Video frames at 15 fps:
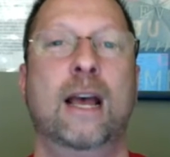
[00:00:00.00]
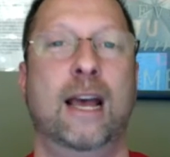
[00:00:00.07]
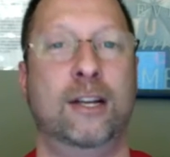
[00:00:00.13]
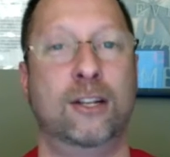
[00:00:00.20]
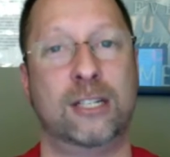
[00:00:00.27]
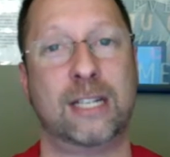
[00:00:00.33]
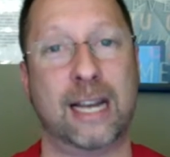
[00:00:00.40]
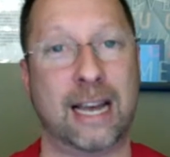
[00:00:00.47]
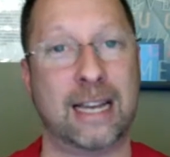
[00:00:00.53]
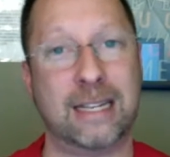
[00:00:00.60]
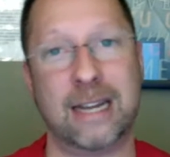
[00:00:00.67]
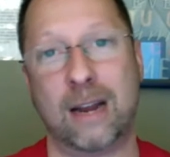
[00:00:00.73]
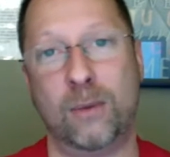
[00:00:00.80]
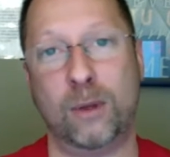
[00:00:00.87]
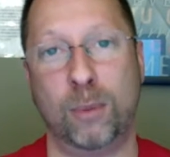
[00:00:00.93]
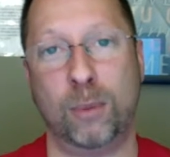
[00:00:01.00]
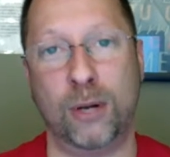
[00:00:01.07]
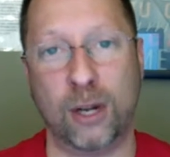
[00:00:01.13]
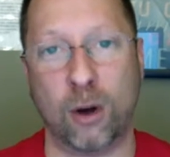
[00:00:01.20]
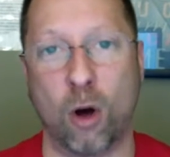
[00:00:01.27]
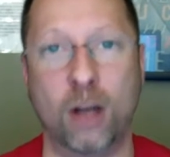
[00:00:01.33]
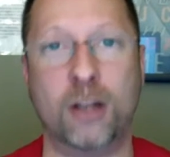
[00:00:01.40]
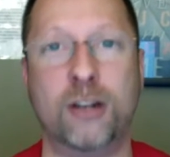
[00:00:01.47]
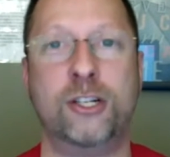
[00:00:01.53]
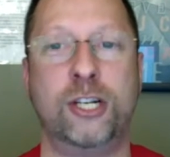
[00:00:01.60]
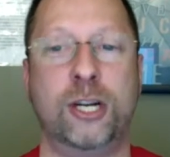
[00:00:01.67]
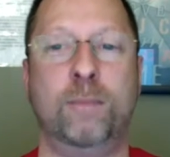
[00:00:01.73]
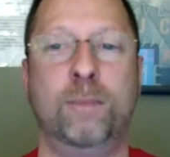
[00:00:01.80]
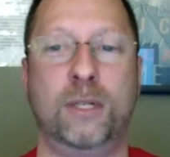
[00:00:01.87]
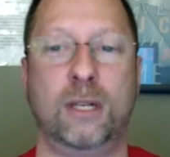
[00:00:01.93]
And just like I said, with putting all your
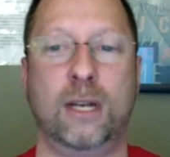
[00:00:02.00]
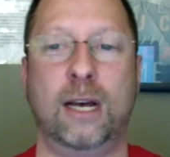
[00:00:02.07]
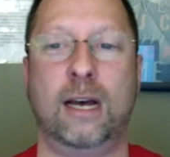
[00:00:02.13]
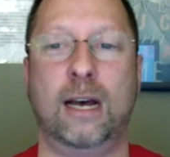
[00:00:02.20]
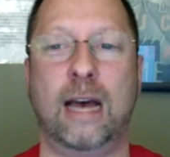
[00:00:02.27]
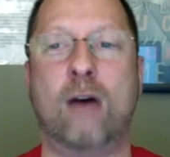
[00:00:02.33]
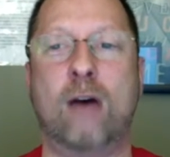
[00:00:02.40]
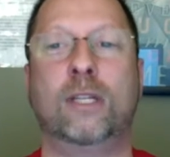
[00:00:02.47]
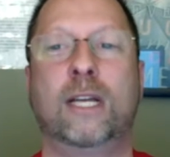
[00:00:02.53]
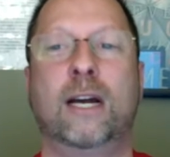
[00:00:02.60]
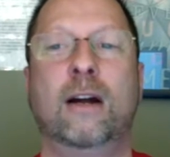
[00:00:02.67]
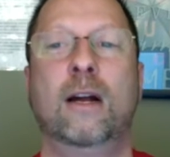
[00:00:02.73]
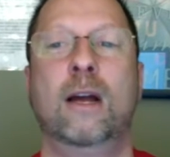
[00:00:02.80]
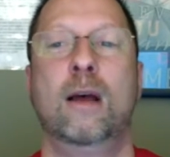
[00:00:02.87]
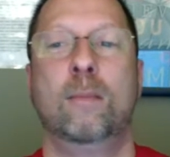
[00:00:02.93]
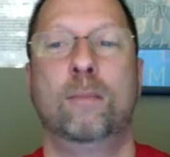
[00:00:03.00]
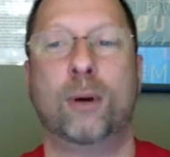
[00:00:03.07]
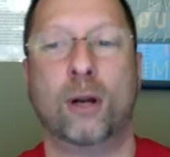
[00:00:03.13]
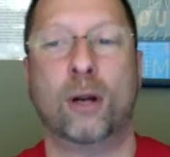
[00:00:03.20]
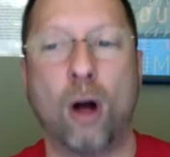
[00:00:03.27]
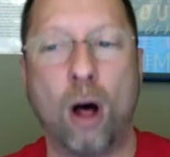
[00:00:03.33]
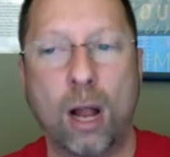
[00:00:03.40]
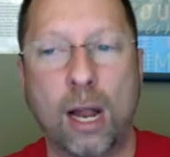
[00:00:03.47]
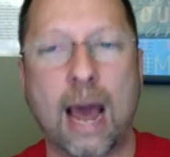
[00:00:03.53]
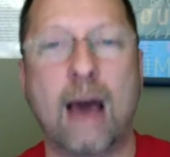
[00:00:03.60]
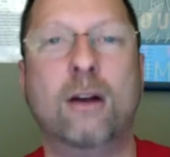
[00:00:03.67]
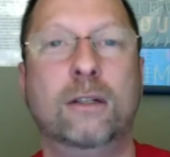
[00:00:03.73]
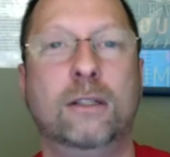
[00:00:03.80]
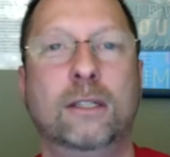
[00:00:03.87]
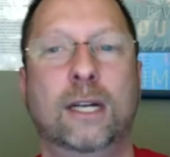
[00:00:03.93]
chips out there, put it all
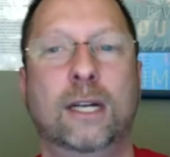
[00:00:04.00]
out